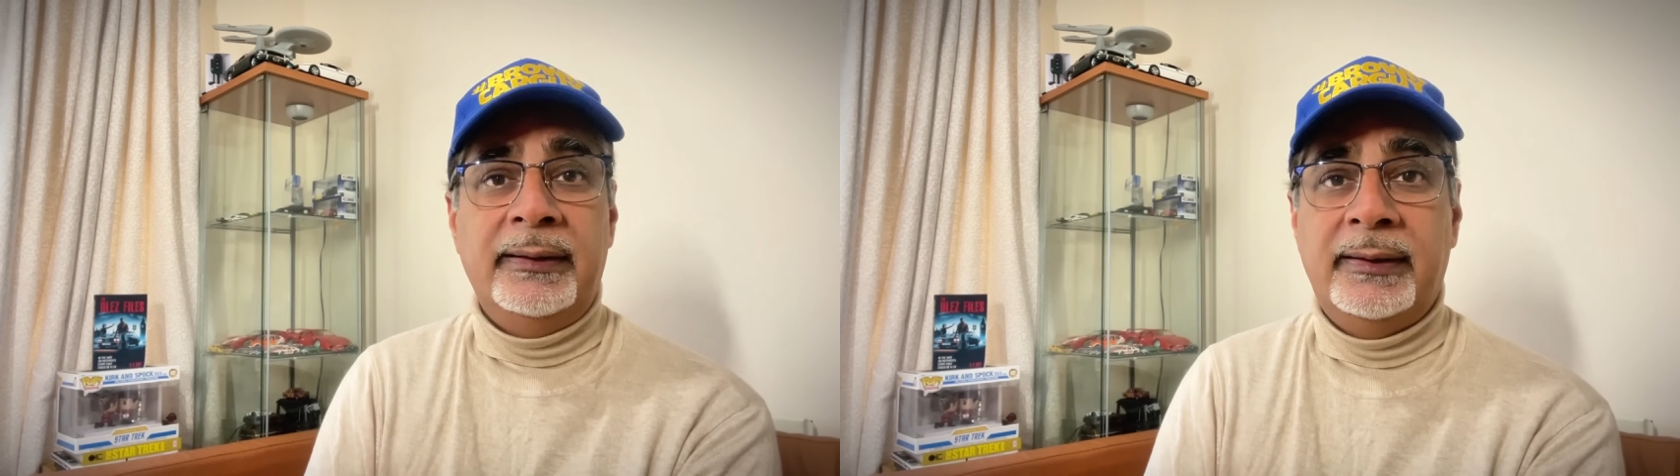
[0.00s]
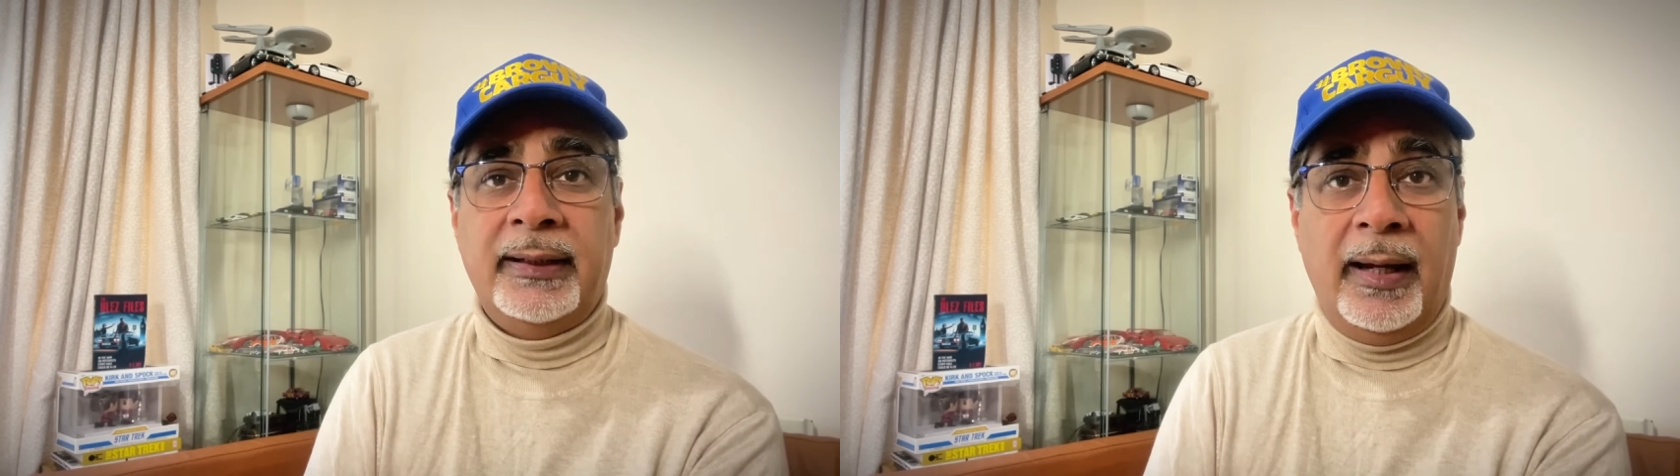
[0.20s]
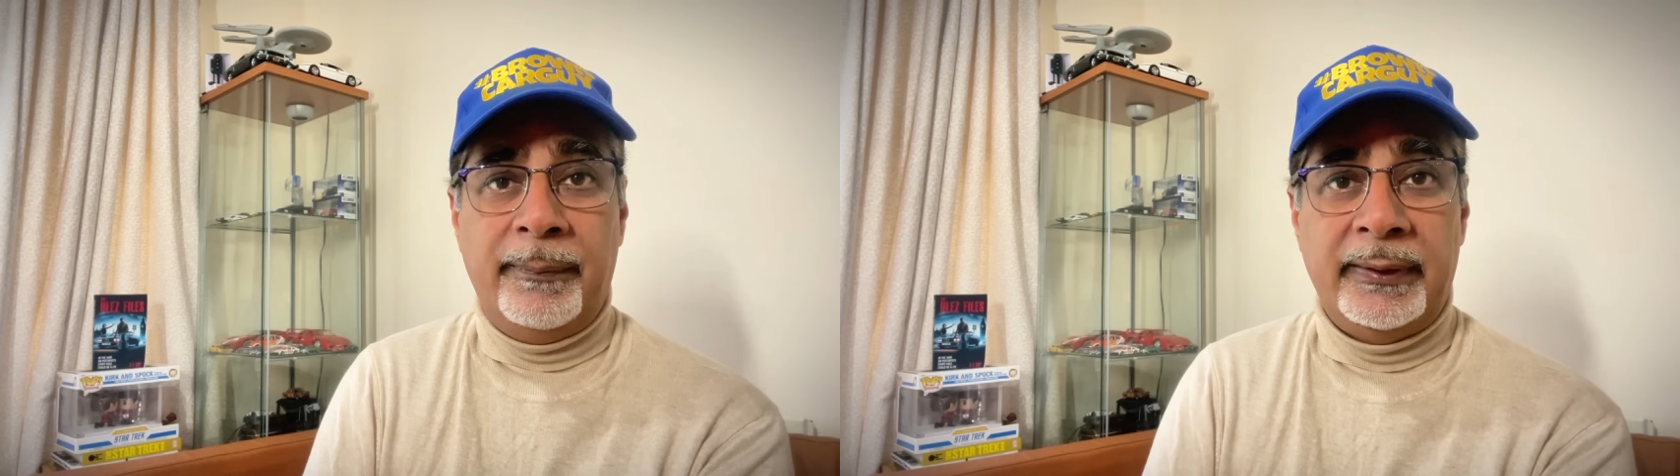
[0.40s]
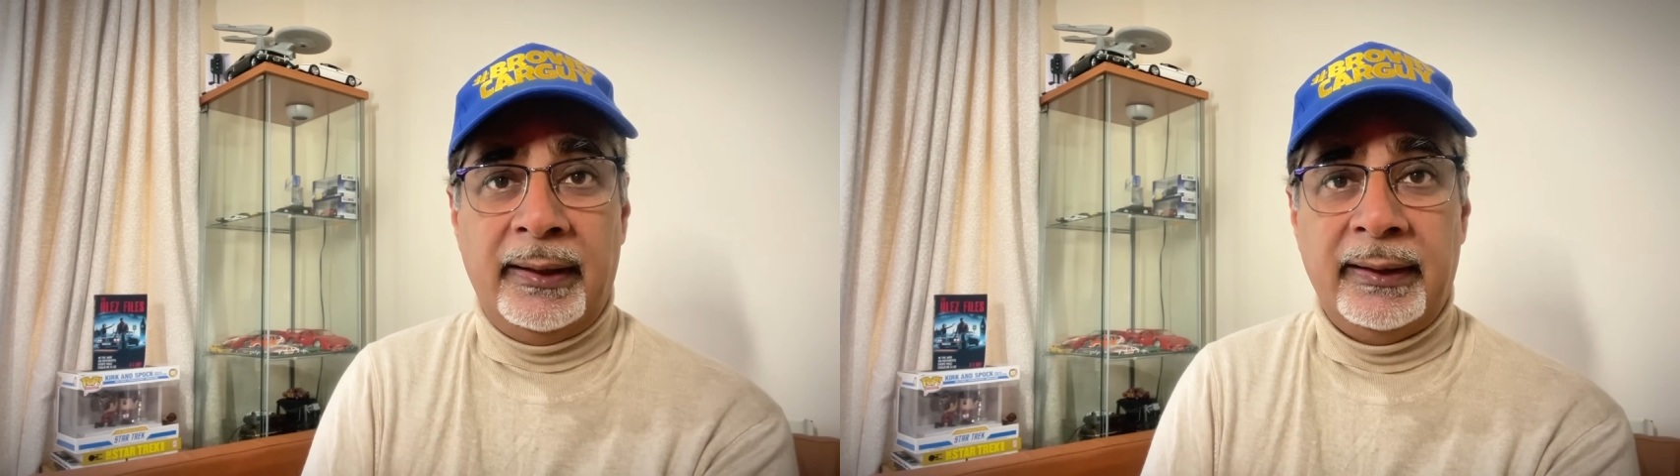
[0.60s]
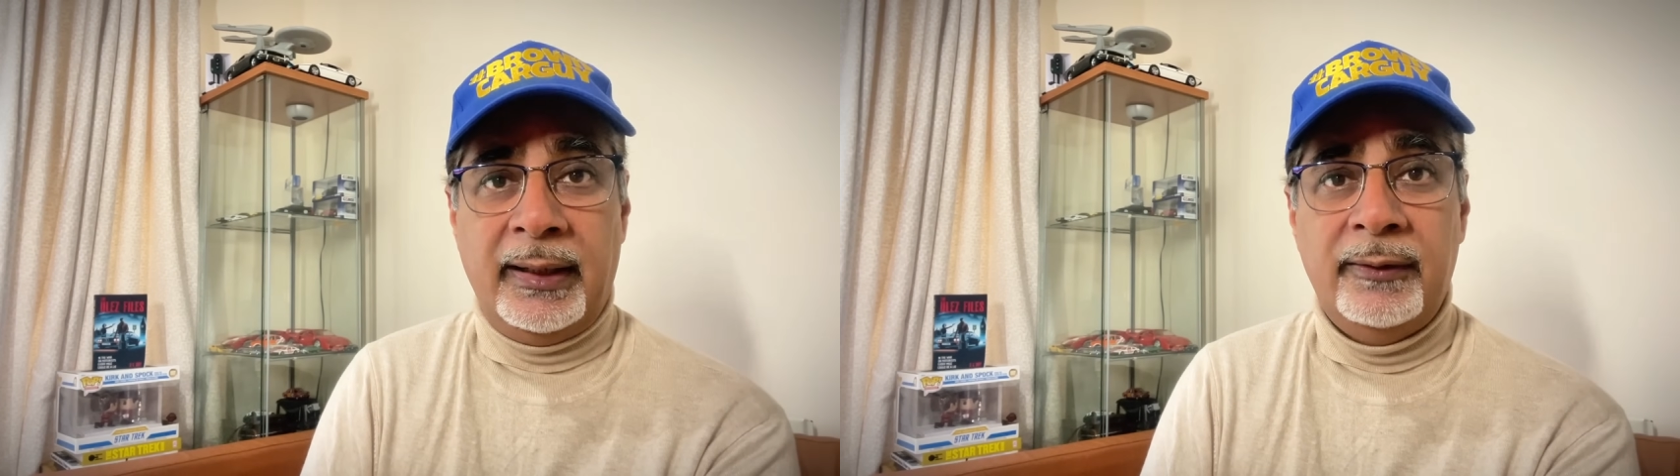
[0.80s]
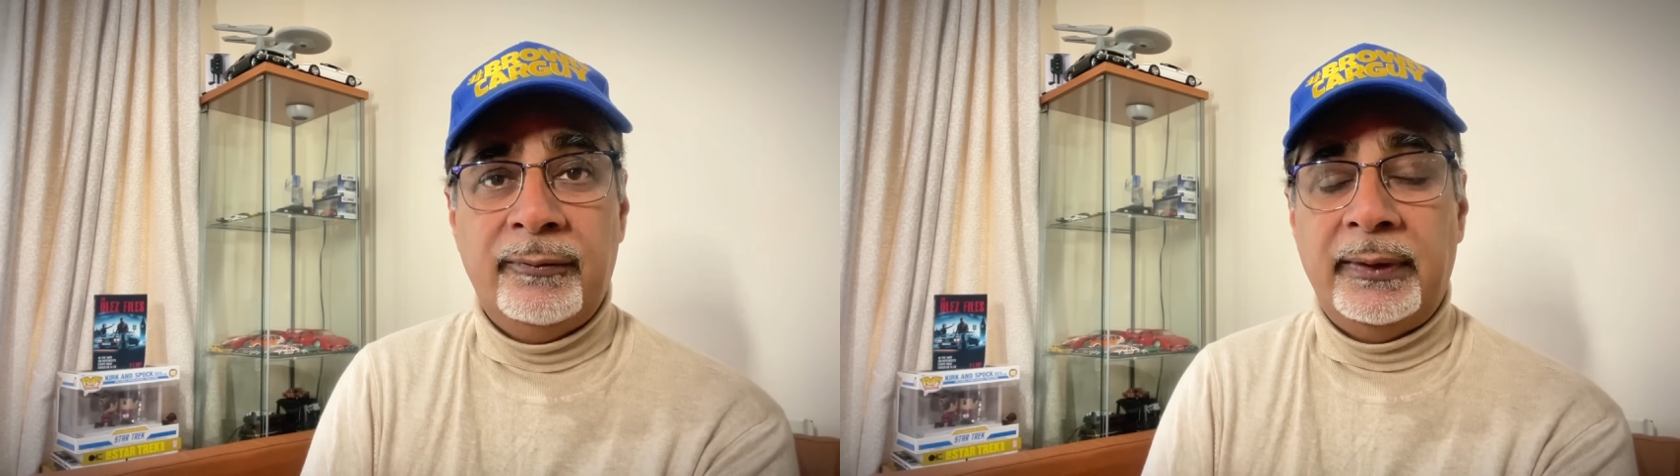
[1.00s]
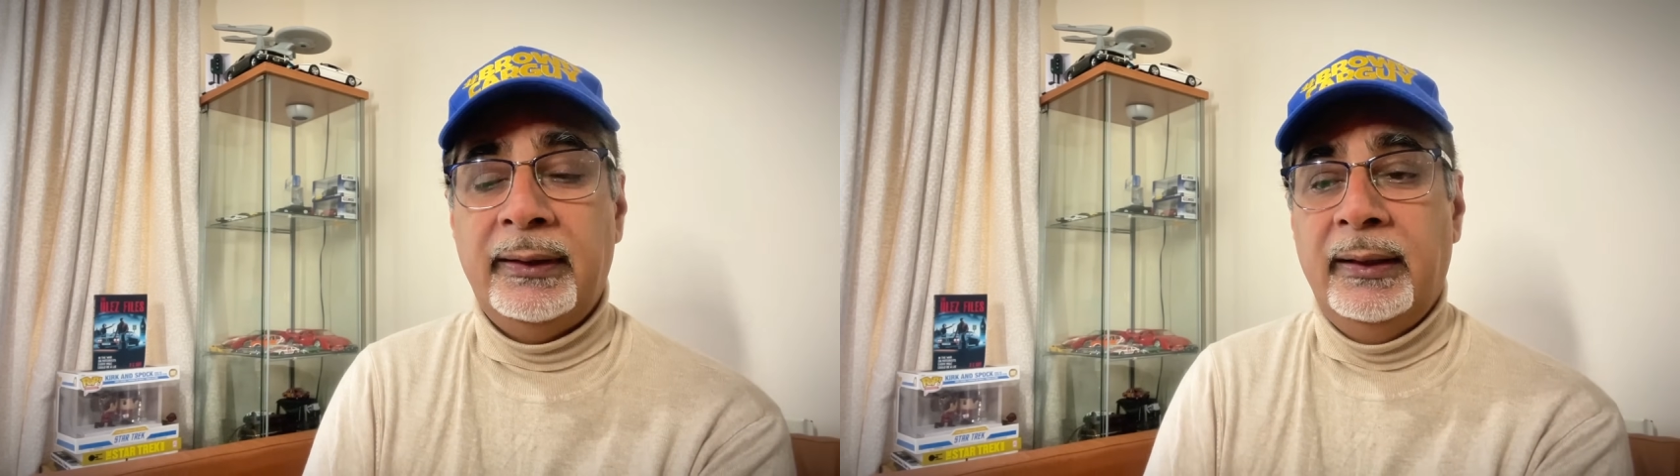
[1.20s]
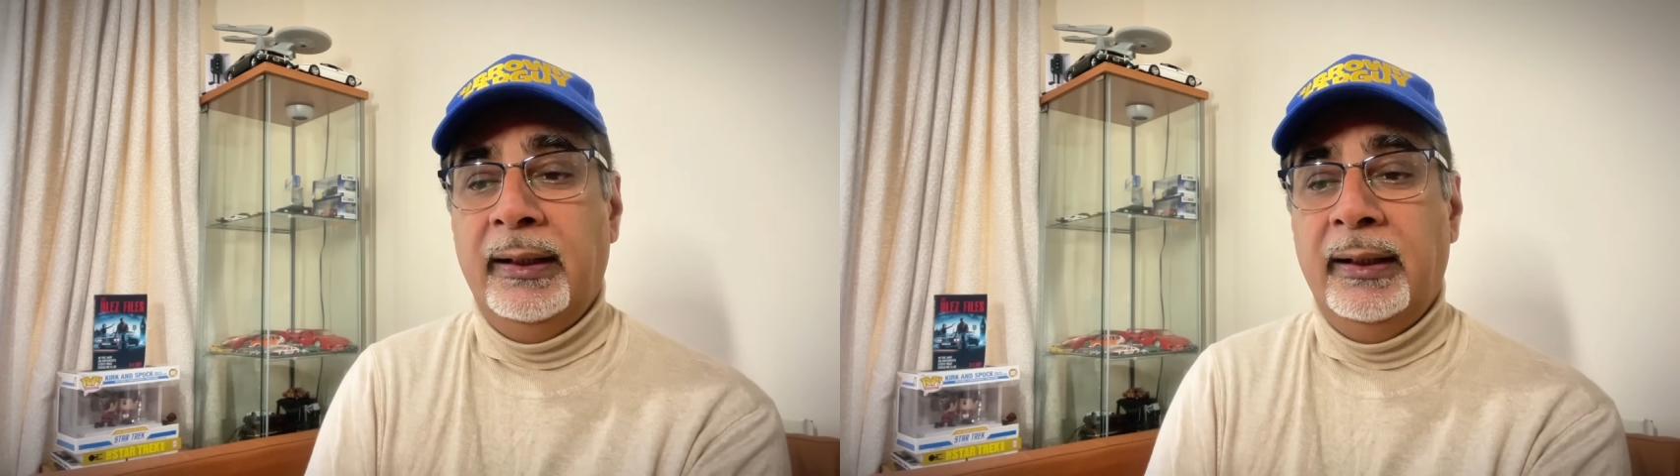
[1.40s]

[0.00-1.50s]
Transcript: need to get up and down the country